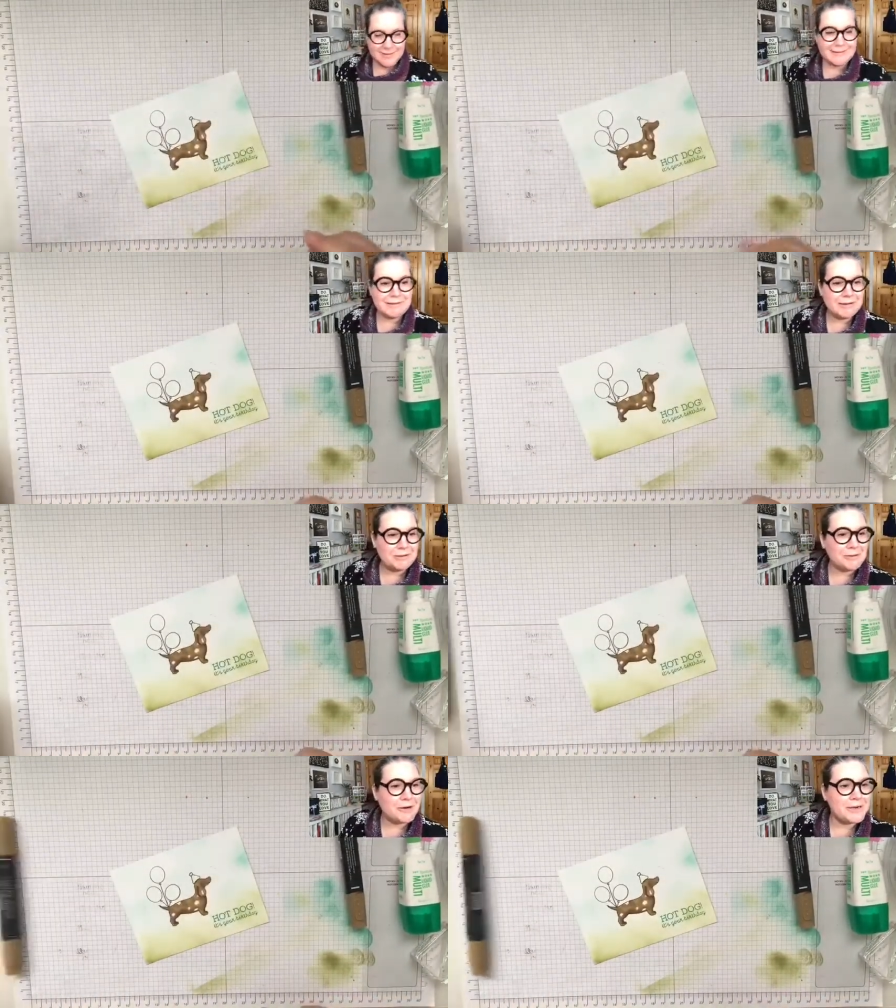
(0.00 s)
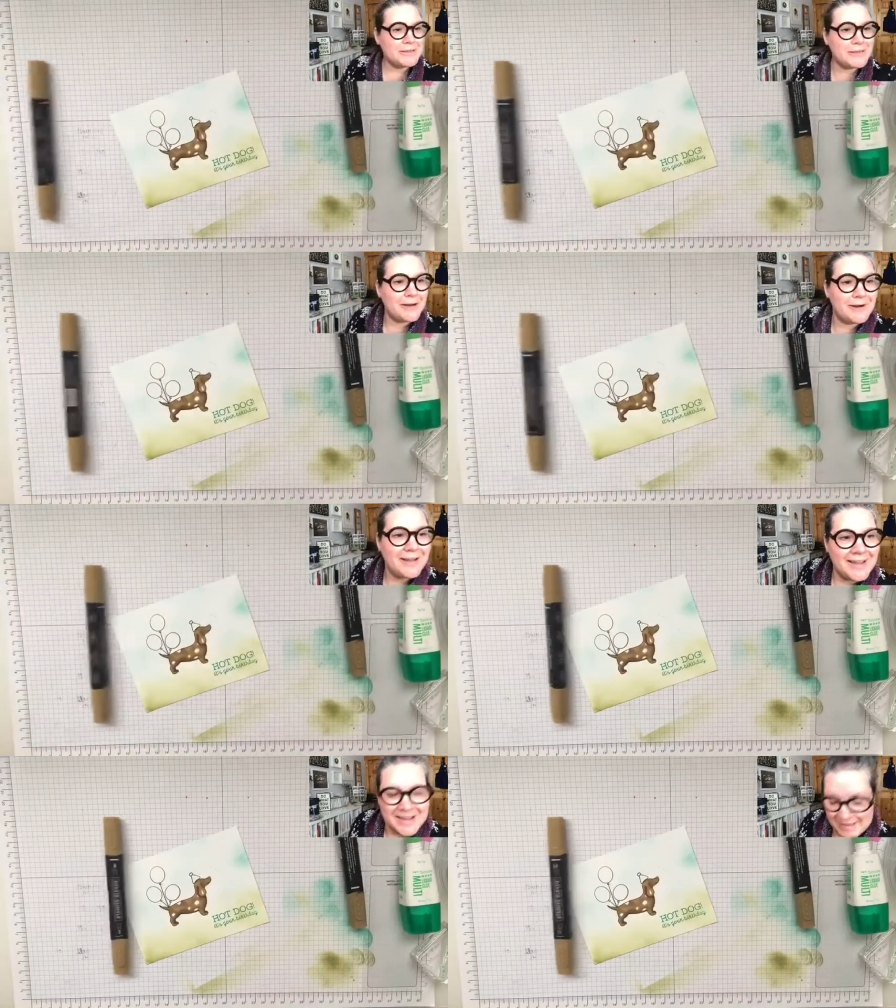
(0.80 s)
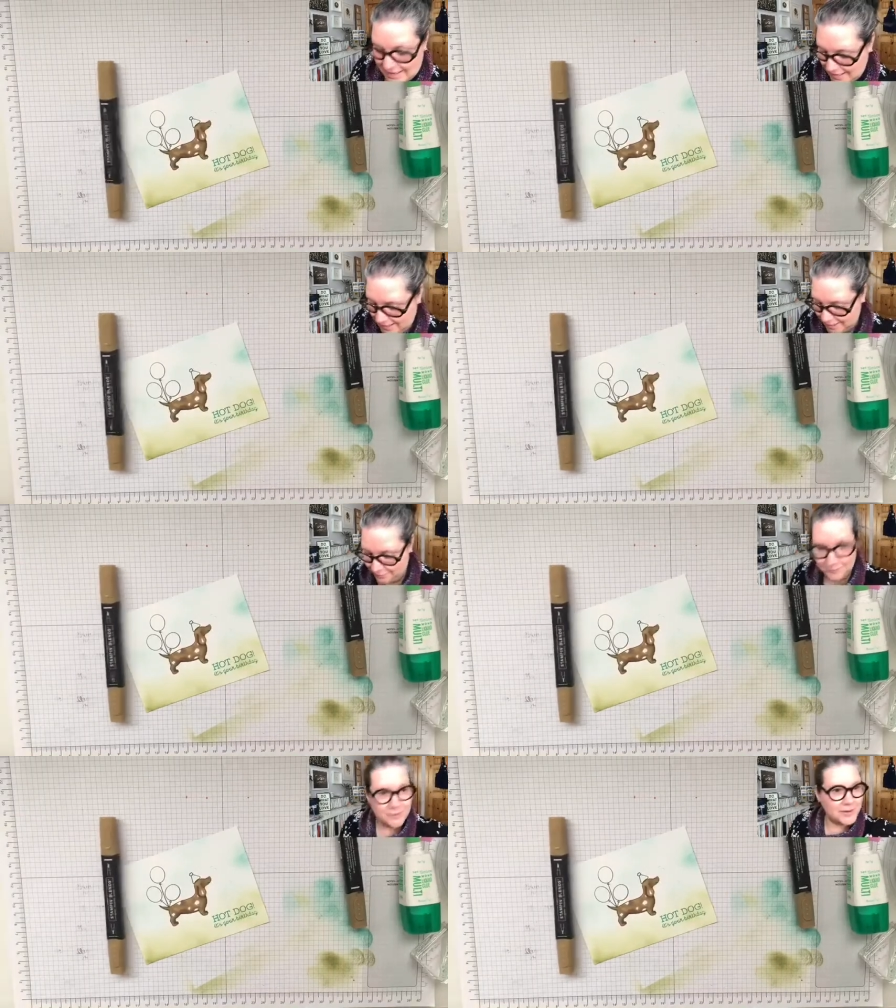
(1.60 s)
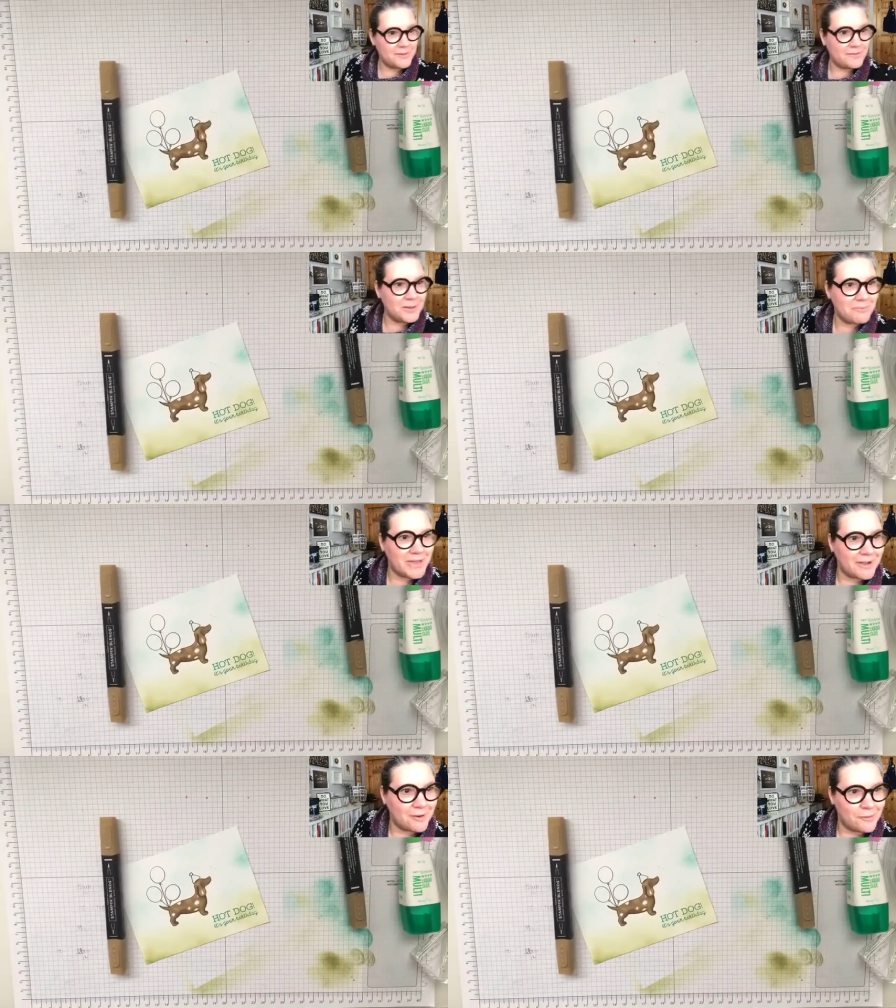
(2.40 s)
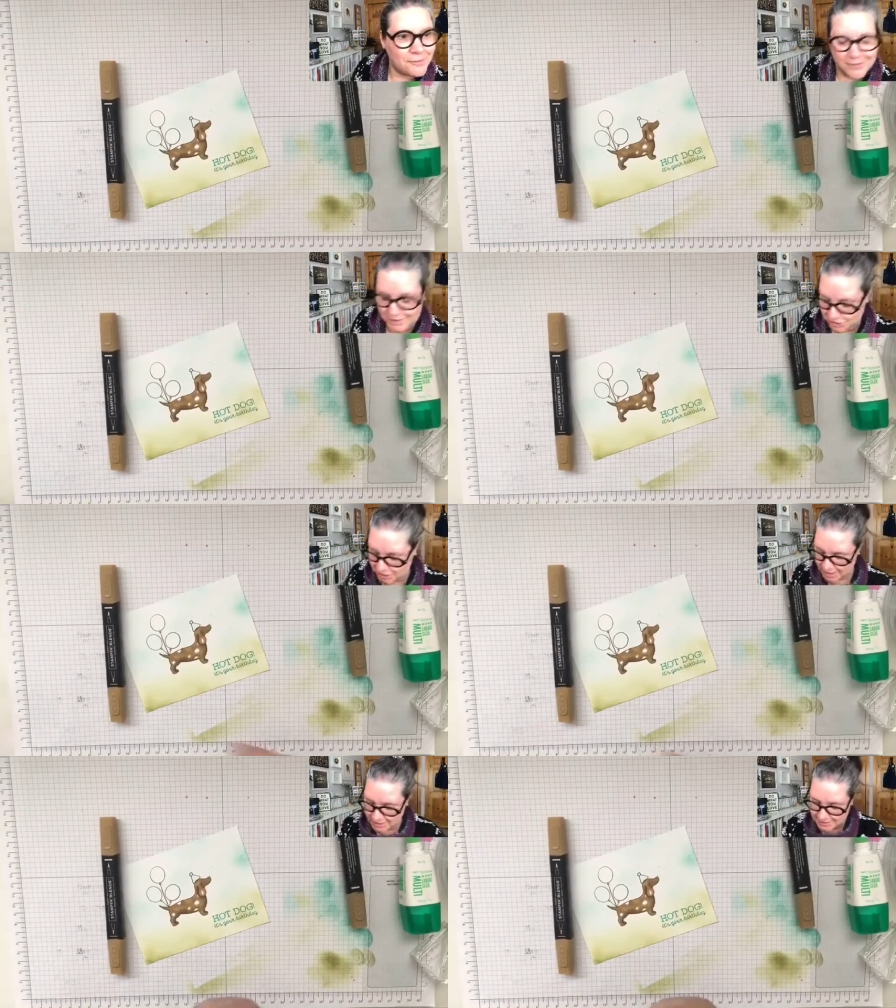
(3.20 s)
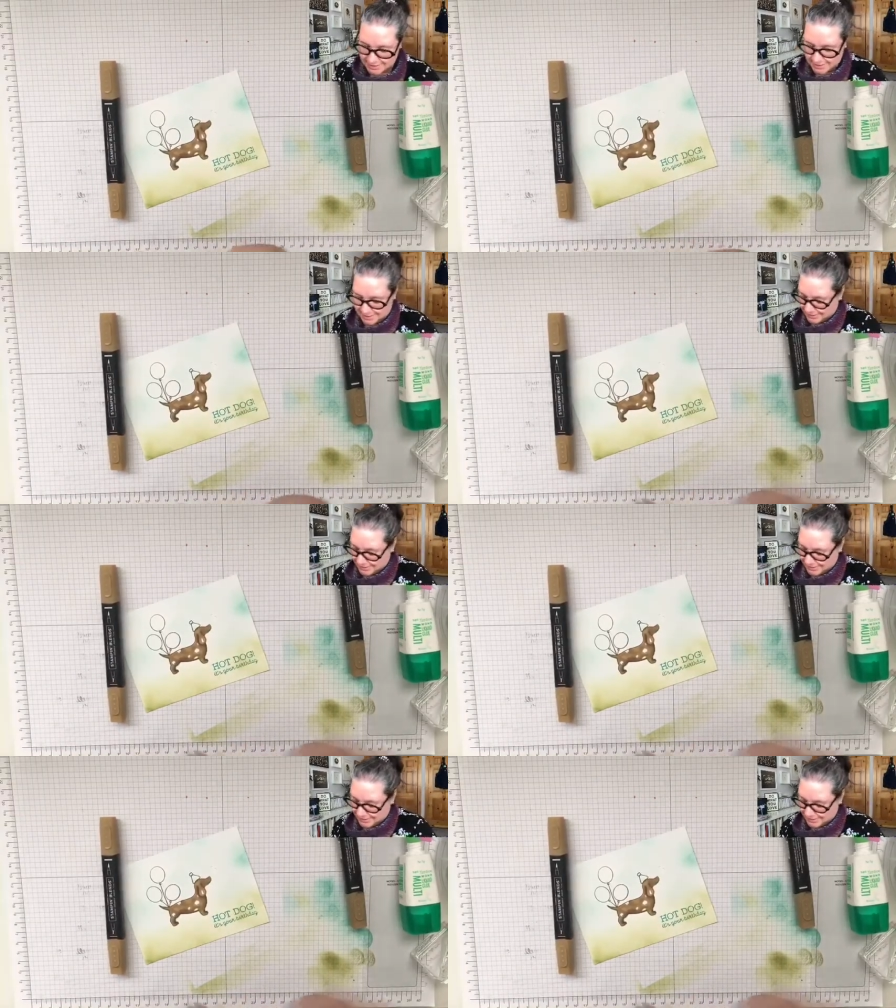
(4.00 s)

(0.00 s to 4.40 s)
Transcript: a little trace there. And I like Flirty Flamingo for the cheeks.